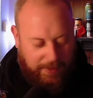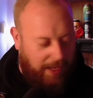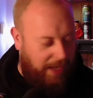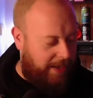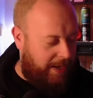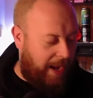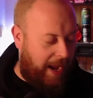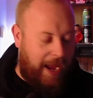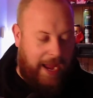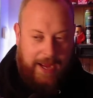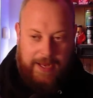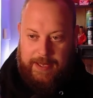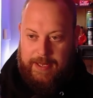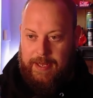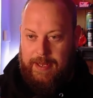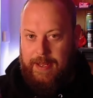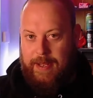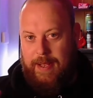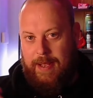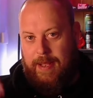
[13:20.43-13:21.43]
and they had
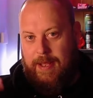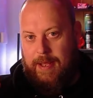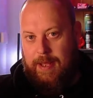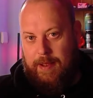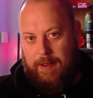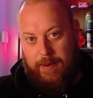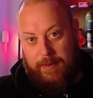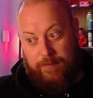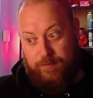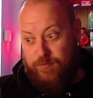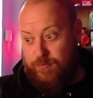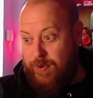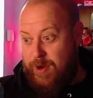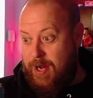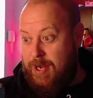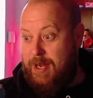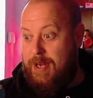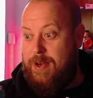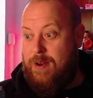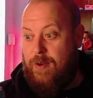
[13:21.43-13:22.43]

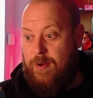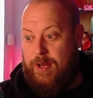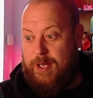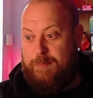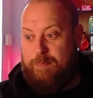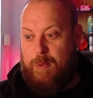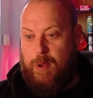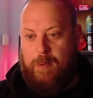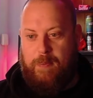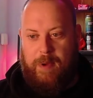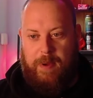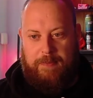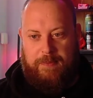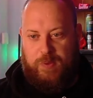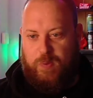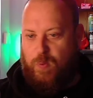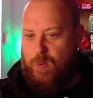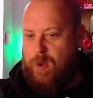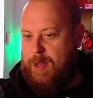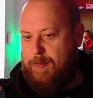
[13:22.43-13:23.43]
really nice boom
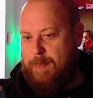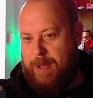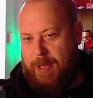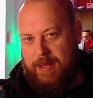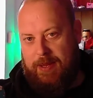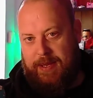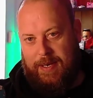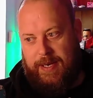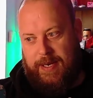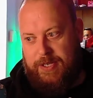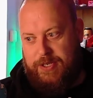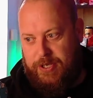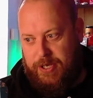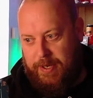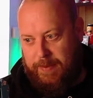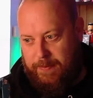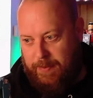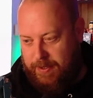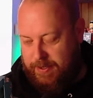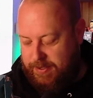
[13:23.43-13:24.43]
arms, way better than these
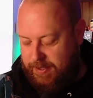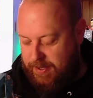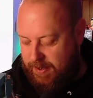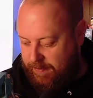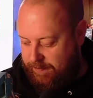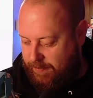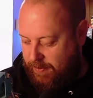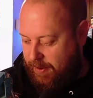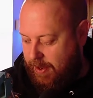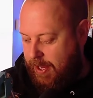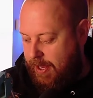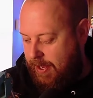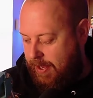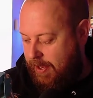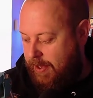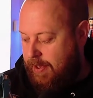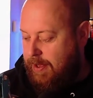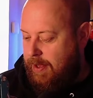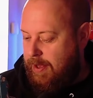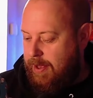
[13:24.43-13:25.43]
cheap ones that I've got
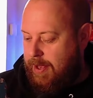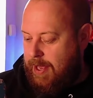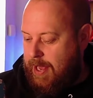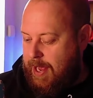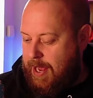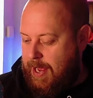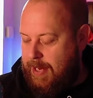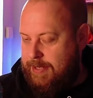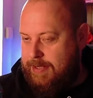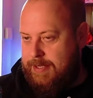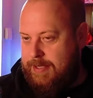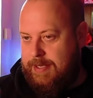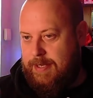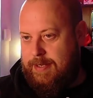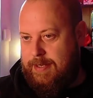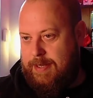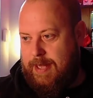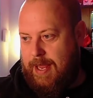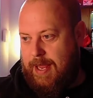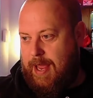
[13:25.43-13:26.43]
here. And
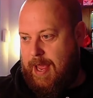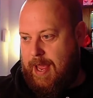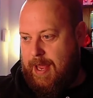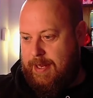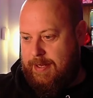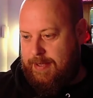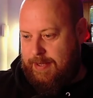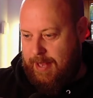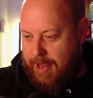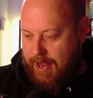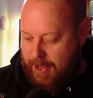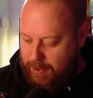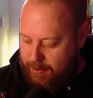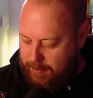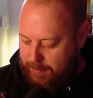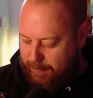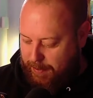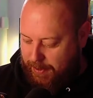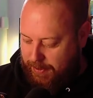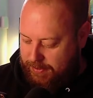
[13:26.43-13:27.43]
they had the
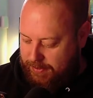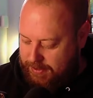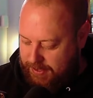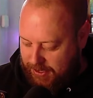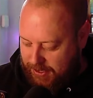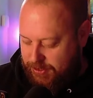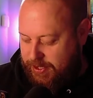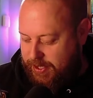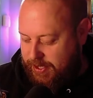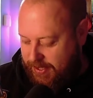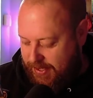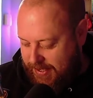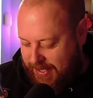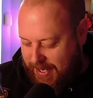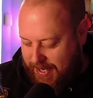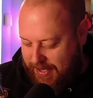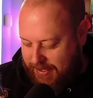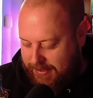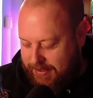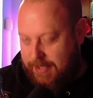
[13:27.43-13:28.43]
elbow touching the
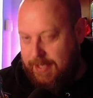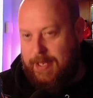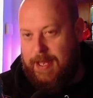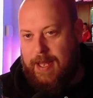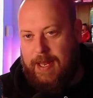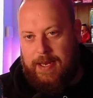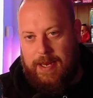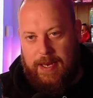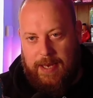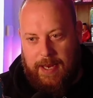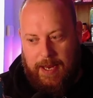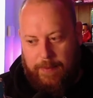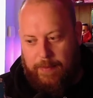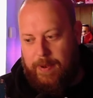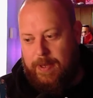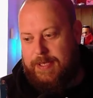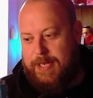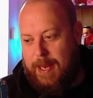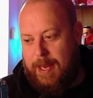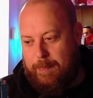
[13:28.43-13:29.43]
desk, and then they
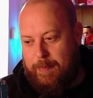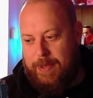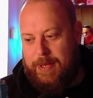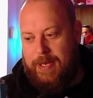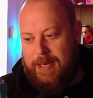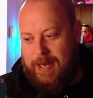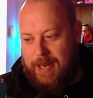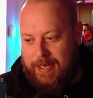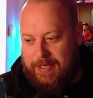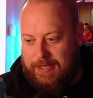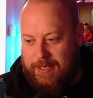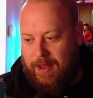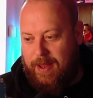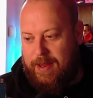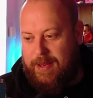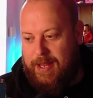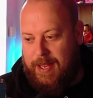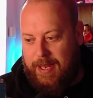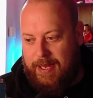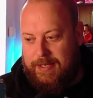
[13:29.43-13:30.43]
were tapping the desk
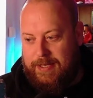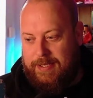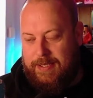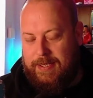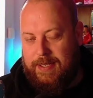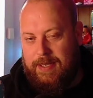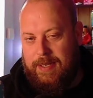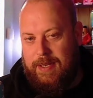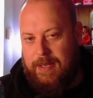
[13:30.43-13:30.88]
like this,